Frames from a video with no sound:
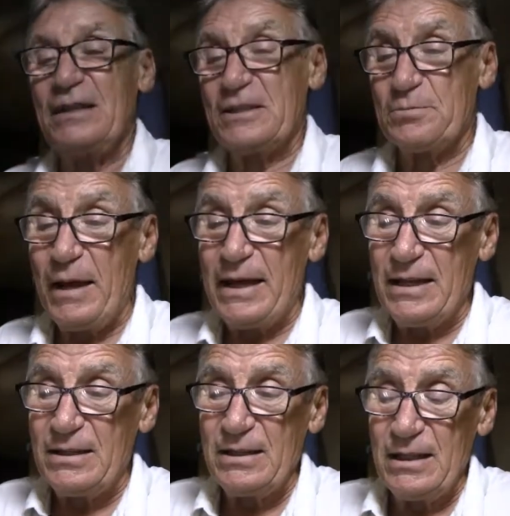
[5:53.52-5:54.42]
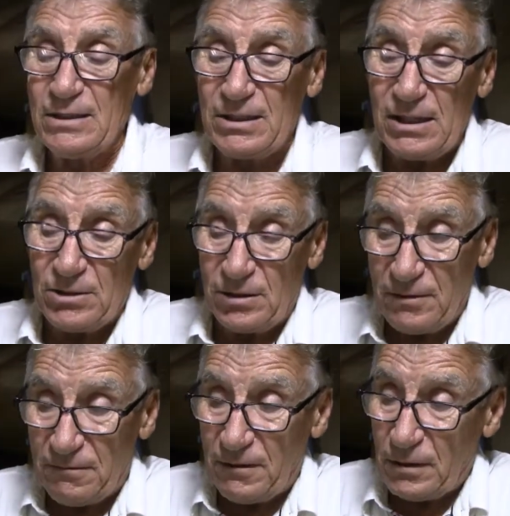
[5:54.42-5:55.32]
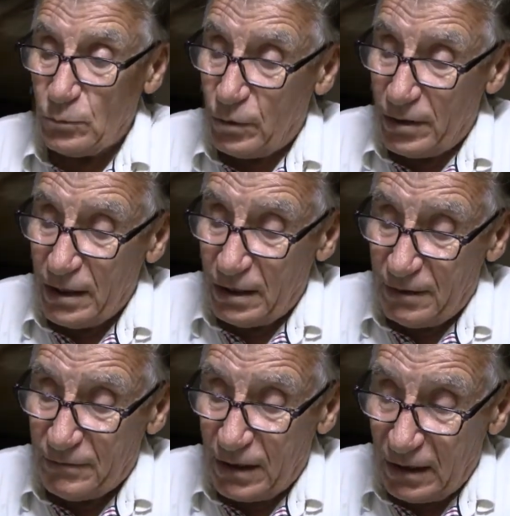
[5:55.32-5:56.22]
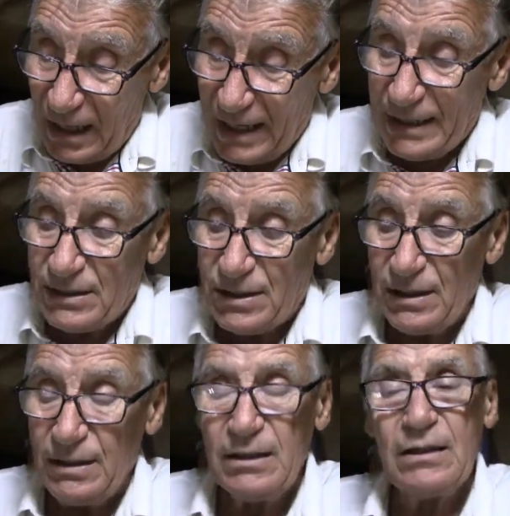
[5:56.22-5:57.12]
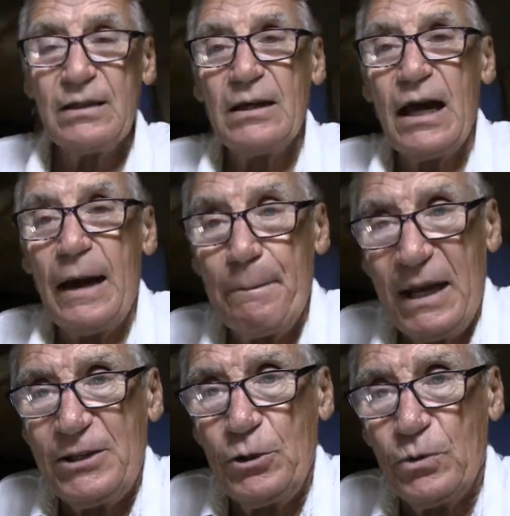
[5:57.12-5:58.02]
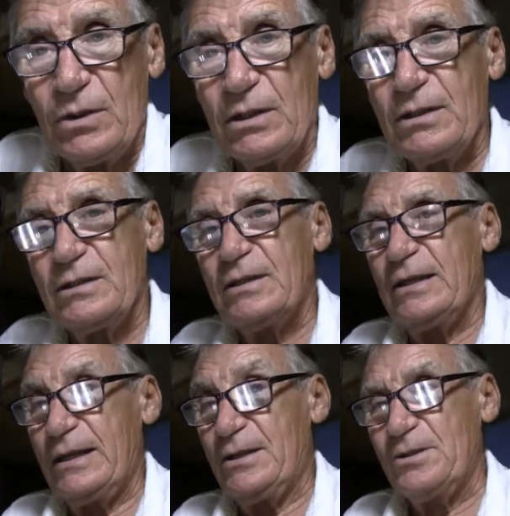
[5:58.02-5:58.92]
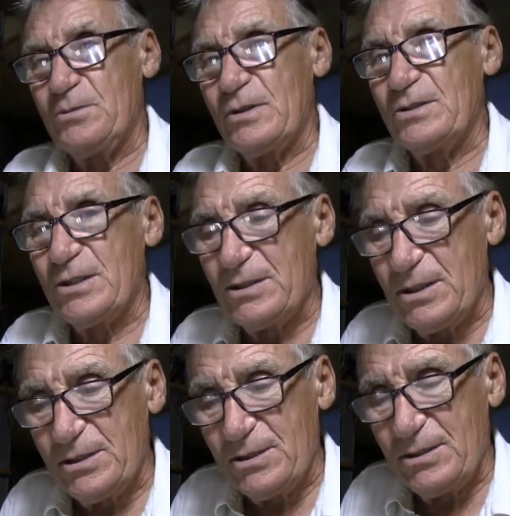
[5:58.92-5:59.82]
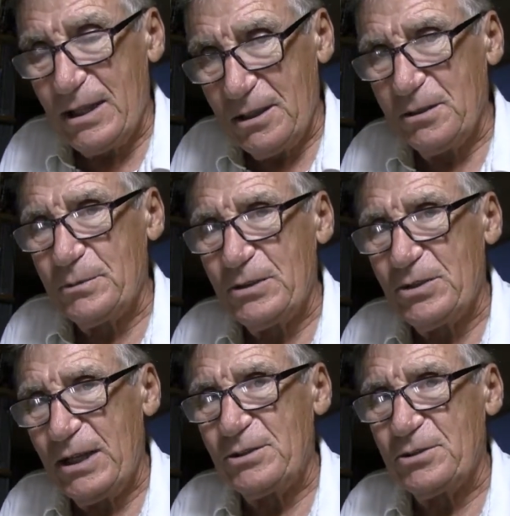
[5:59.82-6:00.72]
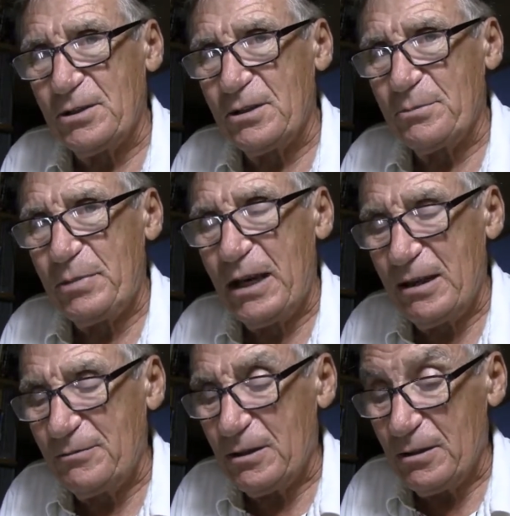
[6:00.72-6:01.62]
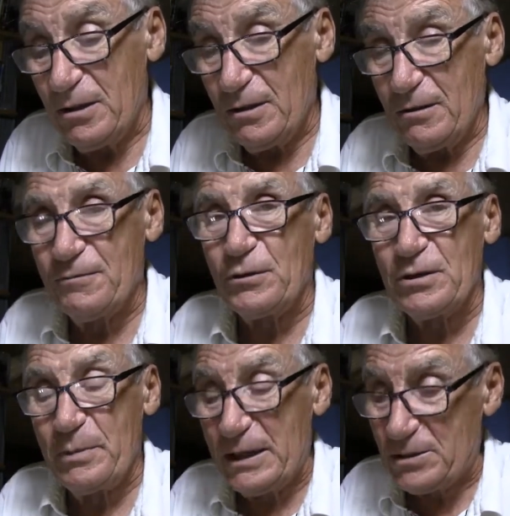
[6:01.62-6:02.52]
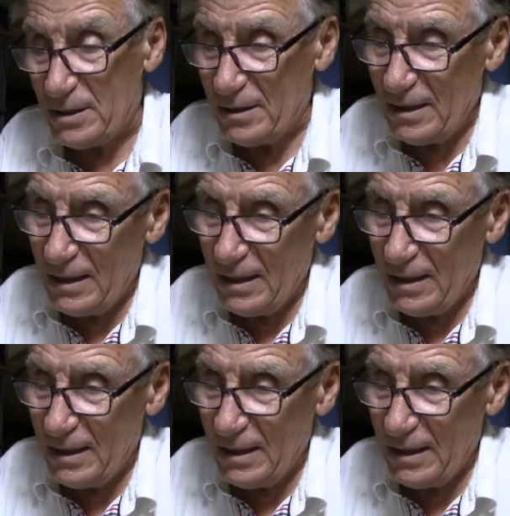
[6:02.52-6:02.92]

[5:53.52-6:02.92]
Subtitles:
it says on the front, Warrior of the Light, a manual. In other words, this is to help you change your behavior for the better.